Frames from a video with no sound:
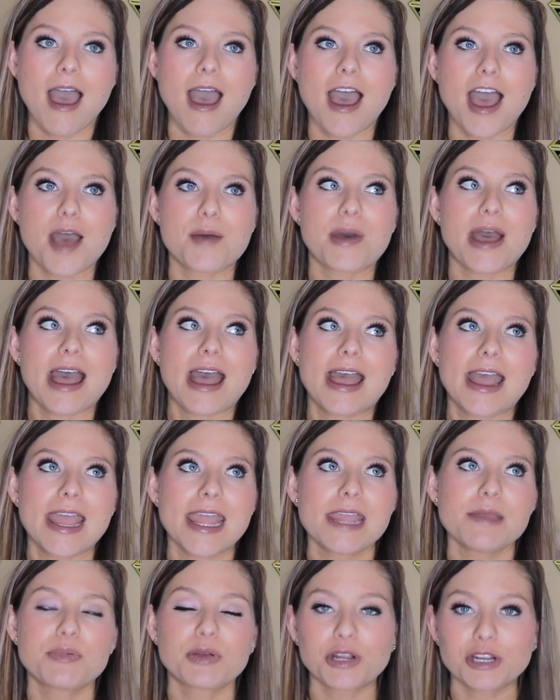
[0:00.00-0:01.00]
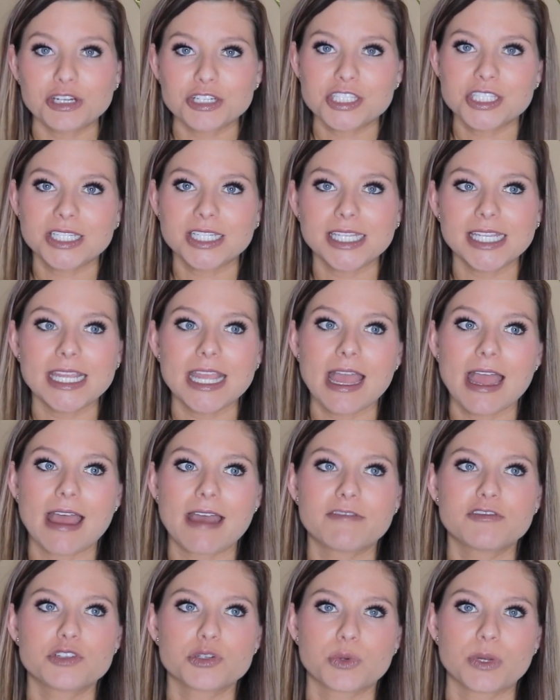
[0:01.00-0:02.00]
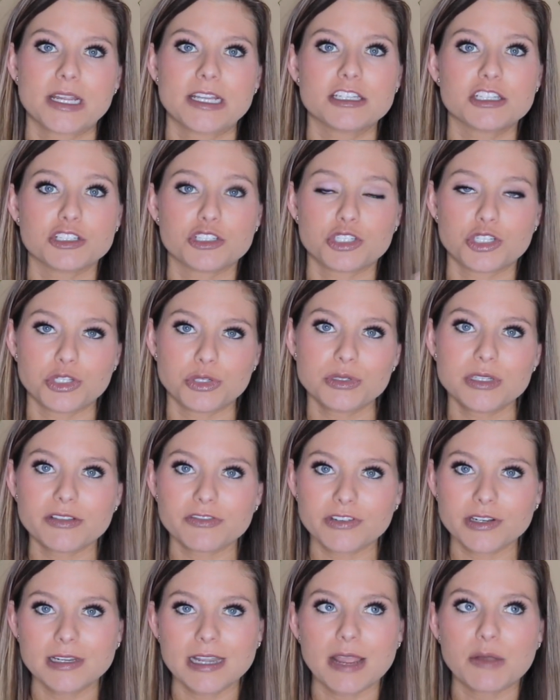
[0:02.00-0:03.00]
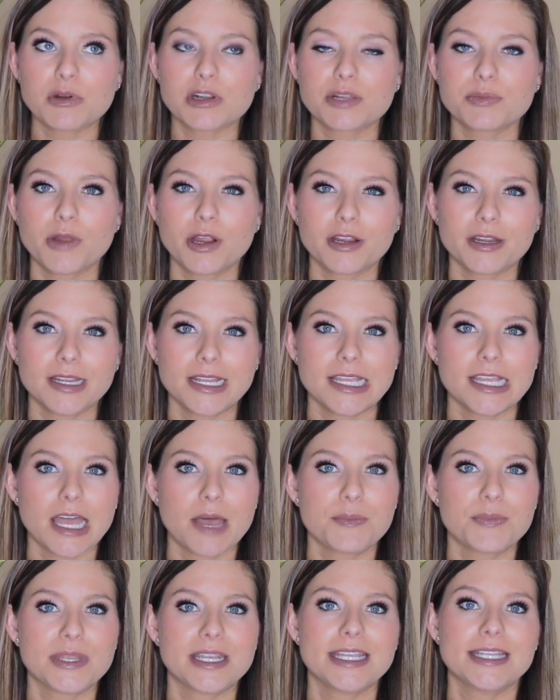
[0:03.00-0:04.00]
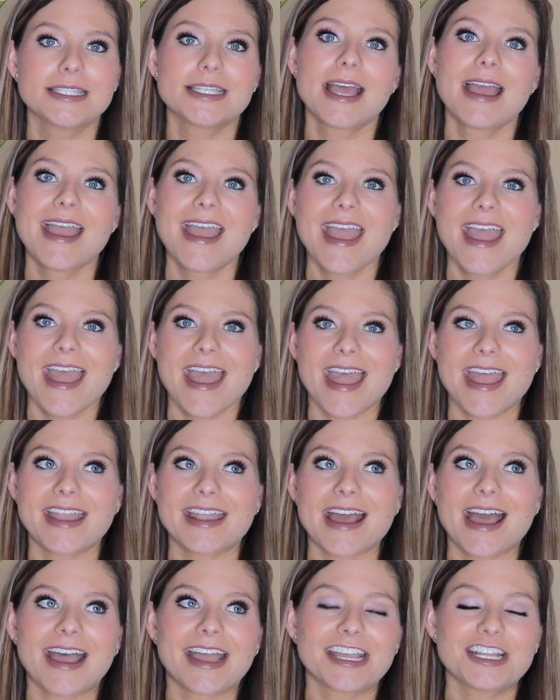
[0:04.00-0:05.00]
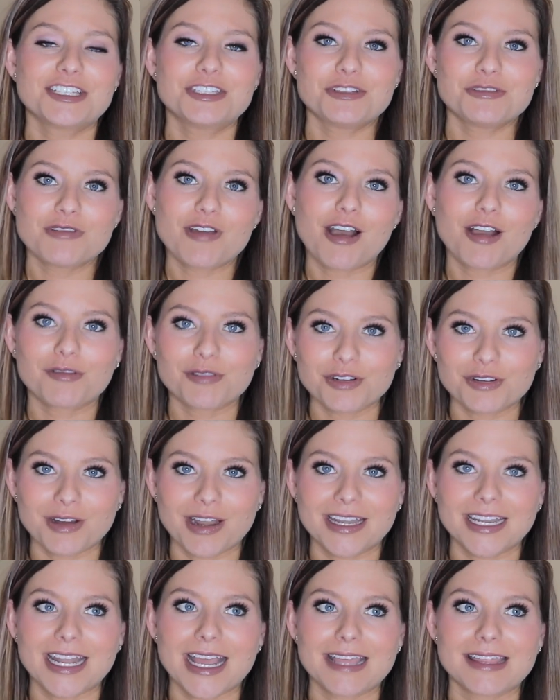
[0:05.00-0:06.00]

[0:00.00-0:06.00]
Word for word: I personally have joined 2 different network marketing companies, and I do not regret it.